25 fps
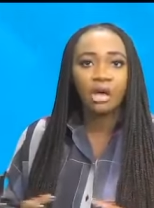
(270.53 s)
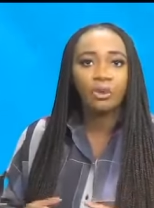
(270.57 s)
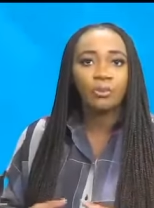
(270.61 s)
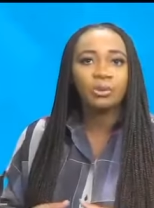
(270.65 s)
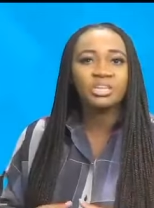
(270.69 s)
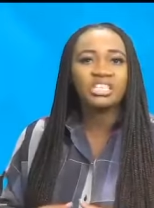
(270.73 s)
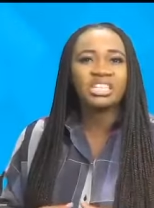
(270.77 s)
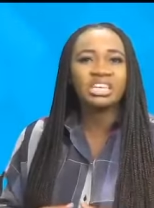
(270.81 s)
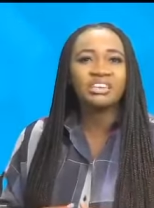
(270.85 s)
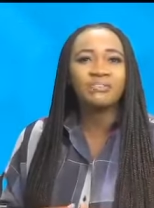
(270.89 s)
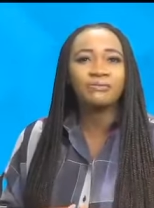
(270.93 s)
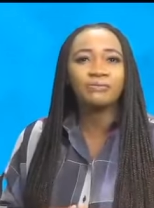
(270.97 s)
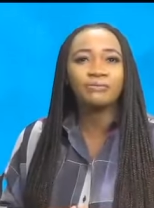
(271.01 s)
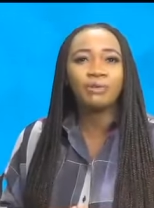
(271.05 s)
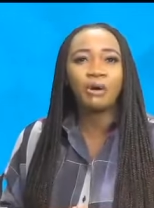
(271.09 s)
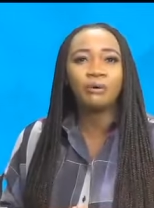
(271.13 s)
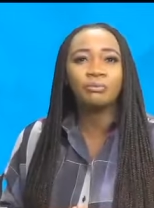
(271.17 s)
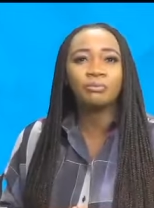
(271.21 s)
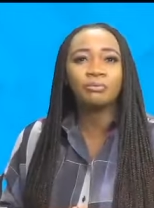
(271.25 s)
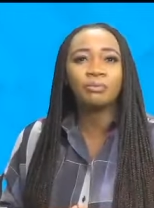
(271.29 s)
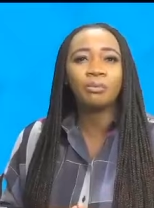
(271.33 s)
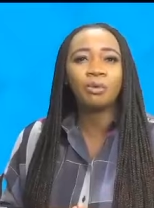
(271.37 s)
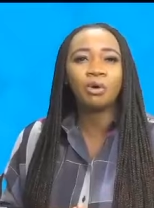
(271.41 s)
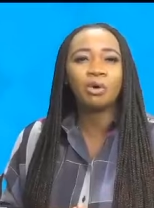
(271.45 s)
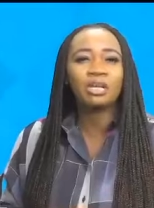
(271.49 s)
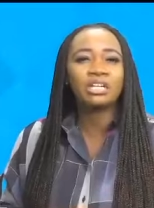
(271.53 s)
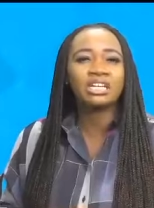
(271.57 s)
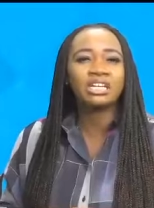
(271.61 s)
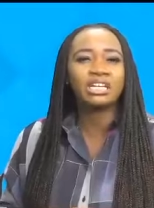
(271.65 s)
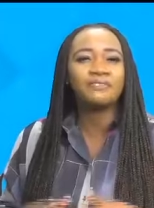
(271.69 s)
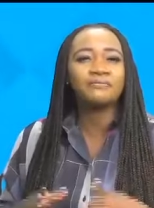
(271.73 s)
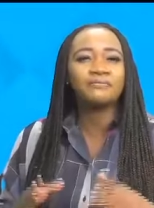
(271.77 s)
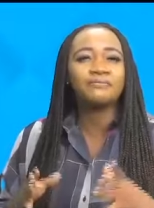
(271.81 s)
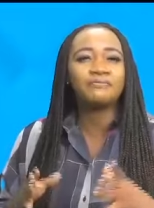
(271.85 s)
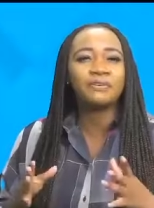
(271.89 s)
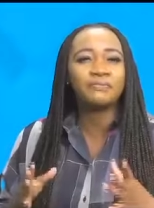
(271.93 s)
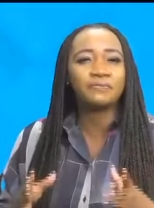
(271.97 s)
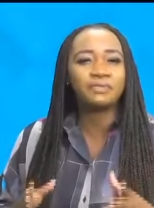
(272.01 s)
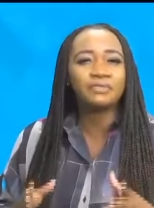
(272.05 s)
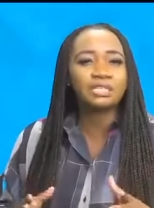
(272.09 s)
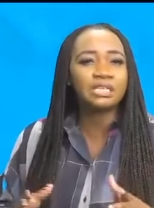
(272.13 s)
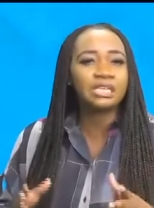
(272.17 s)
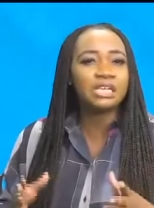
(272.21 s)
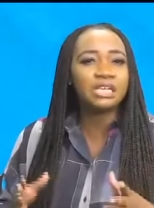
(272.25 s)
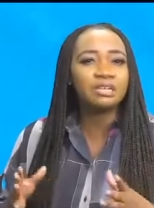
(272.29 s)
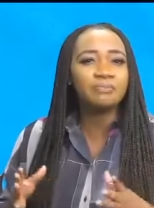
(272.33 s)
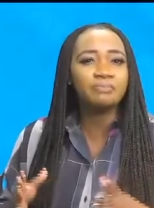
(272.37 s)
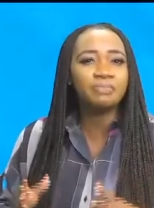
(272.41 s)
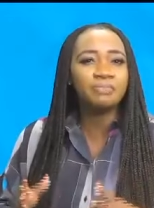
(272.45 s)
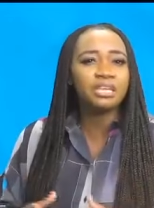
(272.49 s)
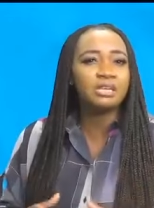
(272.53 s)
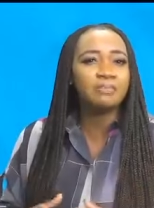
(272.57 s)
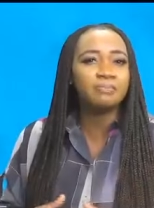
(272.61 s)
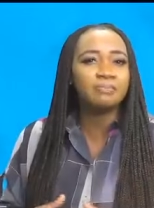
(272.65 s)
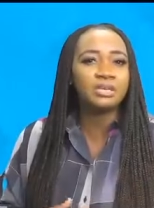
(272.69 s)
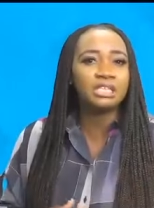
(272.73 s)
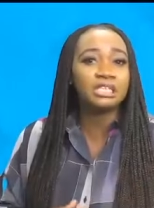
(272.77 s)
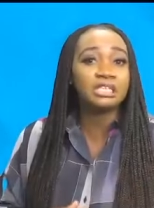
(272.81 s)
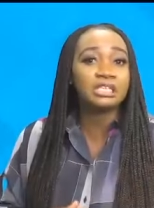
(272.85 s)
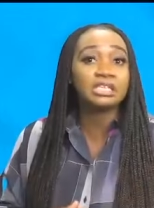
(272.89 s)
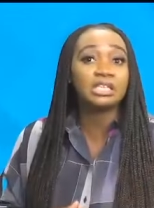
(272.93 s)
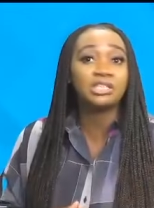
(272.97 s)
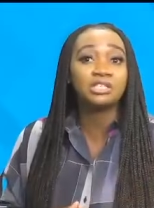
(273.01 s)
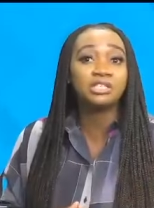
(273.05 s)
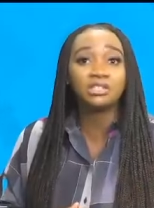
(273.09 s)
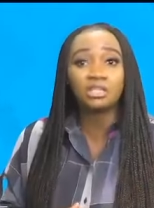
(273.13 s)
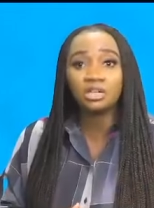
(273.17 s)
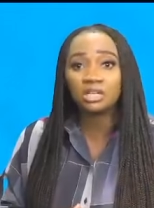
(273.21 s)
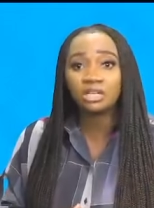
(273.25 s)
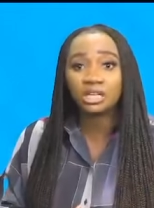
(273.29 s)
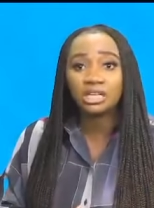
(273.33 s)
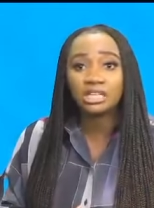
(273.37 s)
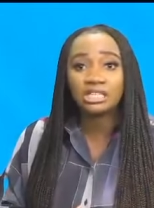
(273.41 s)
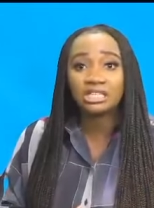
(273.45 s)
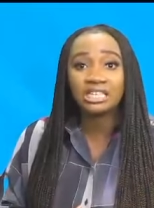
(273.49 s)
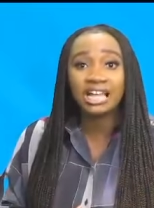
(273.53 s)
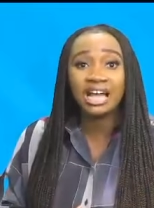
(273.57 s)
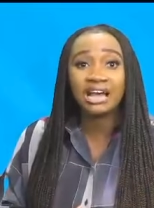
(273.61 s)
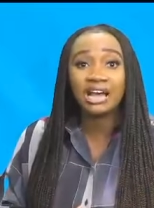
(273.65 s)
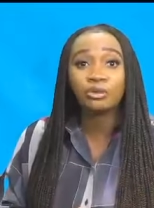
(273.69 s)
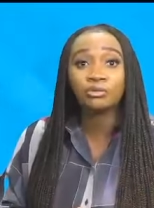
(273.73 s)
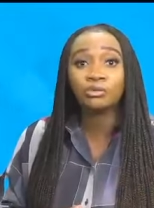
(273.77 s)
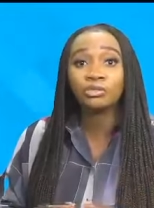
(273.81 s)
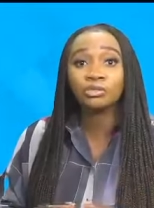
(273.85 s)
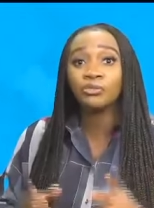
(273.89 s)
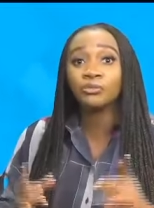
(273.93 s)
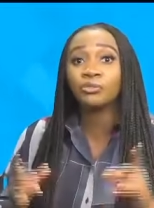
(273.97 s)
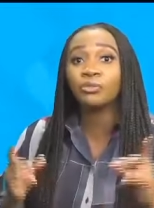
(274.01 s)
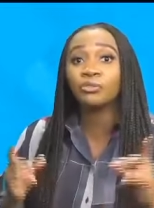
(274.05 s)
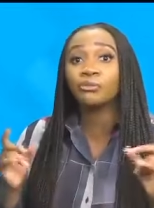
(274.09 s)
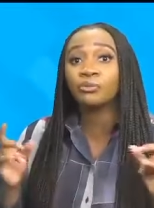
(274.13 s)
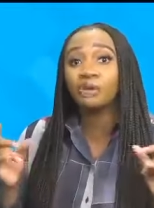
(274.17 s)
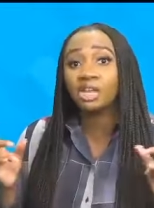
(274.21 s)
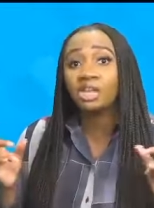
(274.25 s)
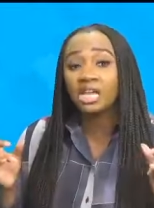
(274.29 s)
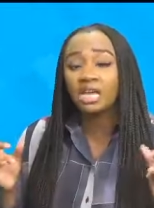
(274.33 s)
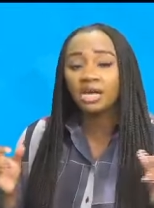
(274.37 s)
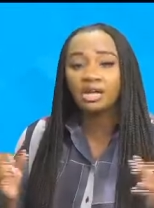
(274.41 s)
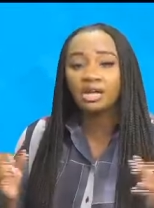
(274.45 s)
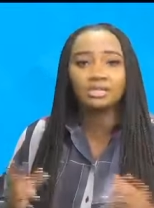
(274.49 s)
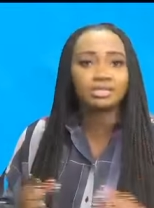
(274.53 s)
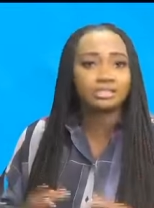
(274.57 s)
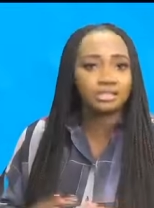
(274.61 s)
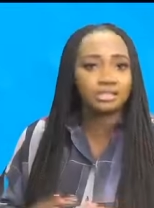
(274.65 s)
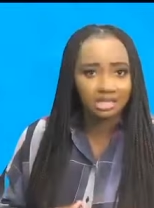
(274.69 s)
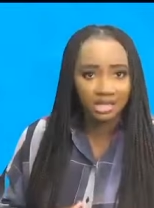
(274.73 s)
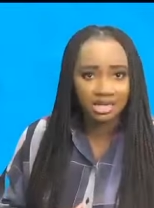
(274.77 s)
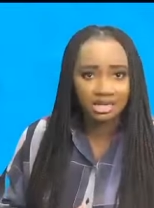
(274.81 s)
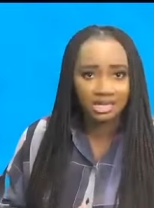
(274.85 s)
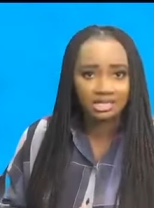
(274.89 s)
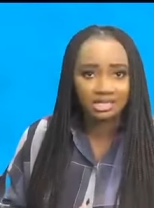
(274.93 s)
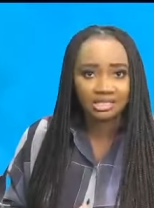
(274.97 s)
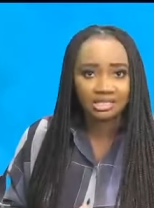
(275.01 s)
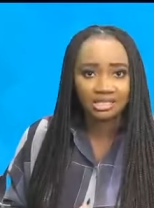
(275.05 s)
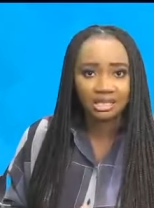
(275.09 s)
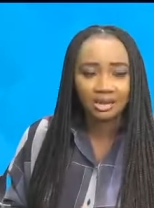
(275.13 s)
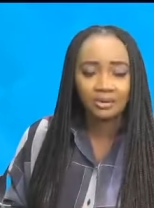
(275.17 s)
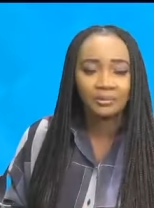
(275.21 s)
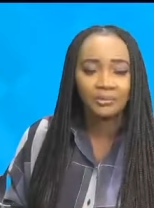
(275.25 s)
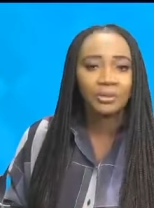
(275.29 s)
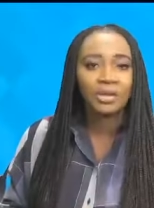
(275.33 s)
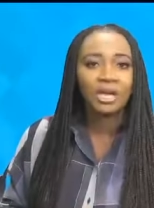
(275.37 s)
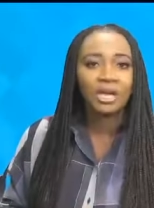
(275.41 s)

which involved more than 15 BBC journalists across three continents. Now,